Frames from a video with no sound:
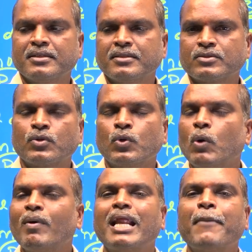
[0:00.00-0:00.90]
So no
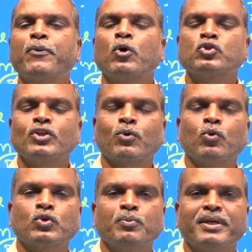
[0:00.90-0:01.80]
one approached the
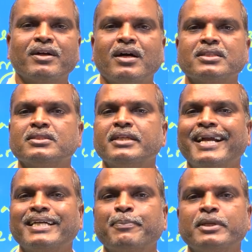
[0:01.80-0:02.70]
court because
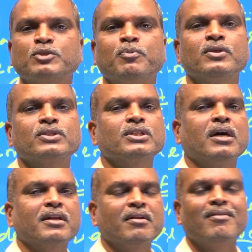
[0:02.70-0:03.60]
directive principles
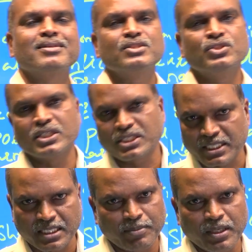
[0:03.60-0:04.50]
are not
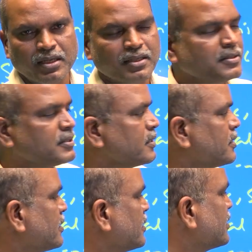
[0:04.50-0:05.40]
justicable.
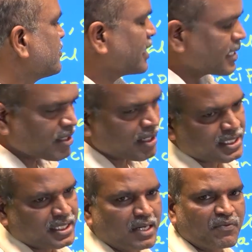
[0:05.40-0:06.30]
That is
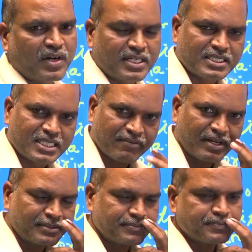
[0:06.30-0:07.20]
Article 47.